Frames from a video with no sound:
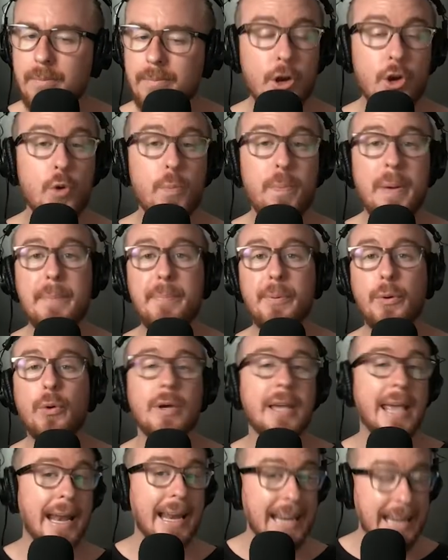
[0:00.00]
New people
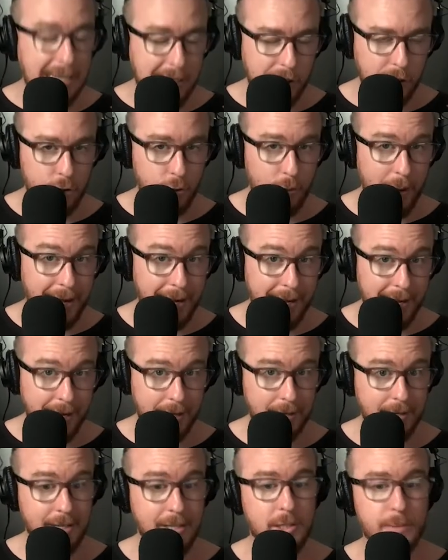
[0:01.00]
getting into
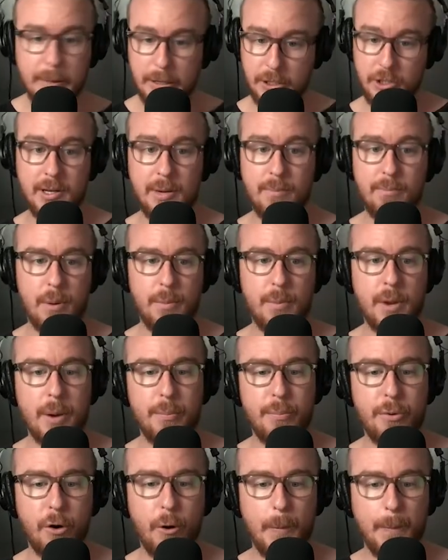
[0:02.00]
editing, and especially in Premiere
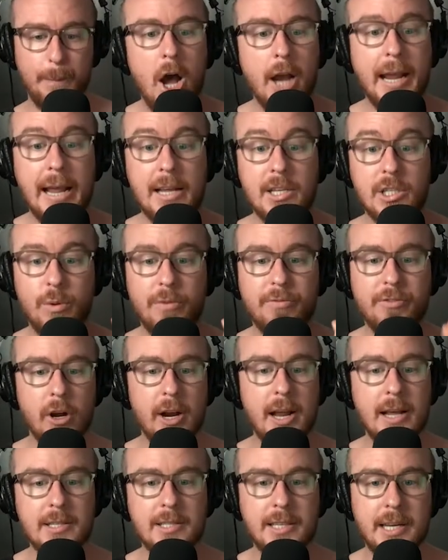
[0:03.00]
Pro. Okay, so we've got
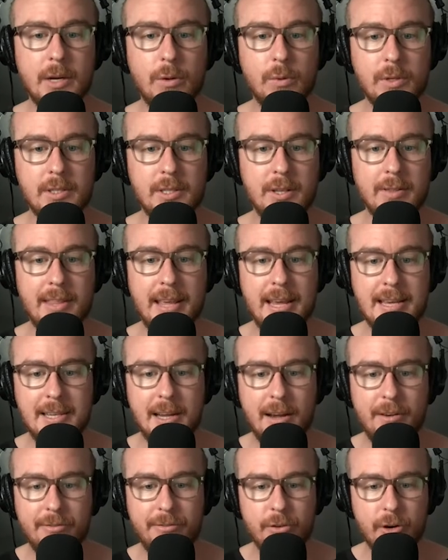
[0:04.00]
our sequence. There's
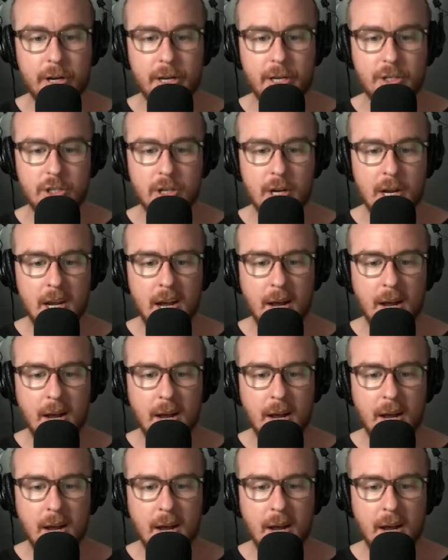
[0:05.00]
our footage.